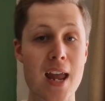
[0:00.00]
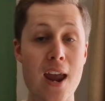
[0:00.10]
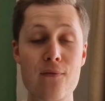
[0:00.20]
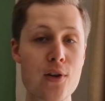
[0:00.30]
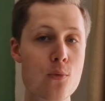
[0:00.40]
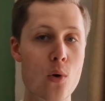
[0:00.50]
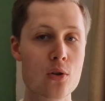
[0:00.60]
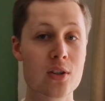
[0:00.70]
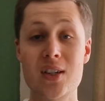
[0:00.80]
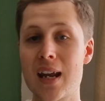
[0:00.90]
if you
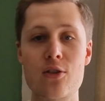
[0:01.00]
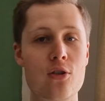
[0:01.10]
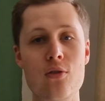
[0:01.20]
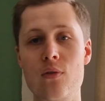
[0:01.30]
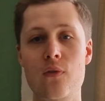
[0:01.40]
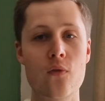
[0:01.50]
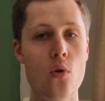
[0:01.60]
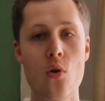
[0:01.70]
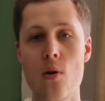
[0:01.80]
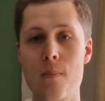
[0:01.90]
want to stay tuned
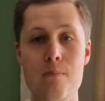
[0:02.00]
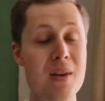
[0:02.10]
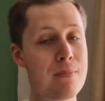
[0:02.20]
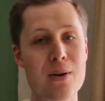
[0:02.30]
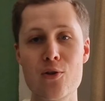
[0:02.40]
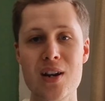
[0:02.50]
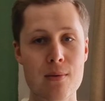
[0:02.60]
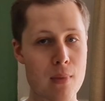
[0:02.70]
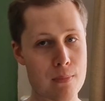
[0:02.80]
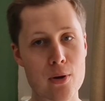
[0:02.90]
for me
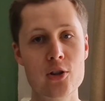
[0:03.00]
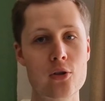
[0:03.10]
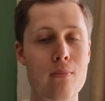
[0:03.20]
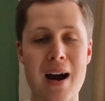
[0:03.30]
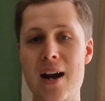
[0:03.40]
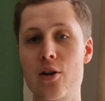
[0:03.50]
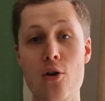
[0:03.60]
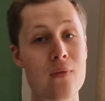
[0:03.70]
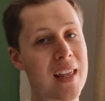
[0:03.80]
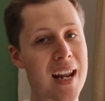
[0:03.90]
building my personal brand
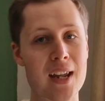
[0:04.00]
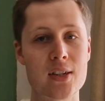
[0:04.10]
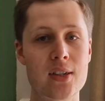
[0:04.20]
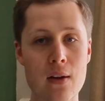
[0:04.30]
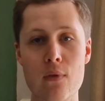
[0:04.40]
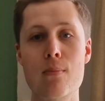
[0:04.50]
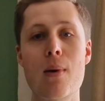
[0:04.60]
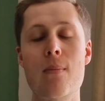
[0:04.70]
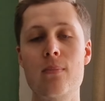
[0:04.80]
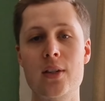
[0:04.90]
over the next 7
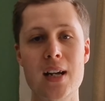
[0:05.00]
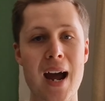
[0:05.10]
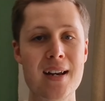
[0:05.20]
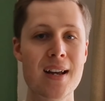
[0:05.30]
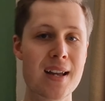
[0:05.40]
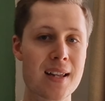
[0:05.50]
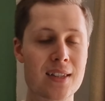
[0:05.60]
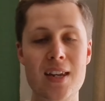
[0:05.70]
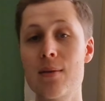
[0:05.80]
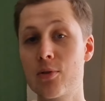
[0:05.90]
months and
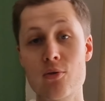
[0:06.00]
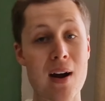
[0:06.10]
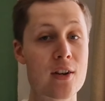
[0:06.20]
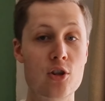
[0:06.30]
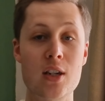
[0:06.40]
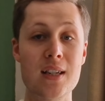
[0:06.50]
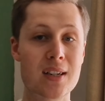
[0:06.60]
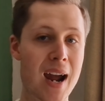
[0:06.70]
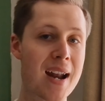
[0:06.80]
tips, strategies,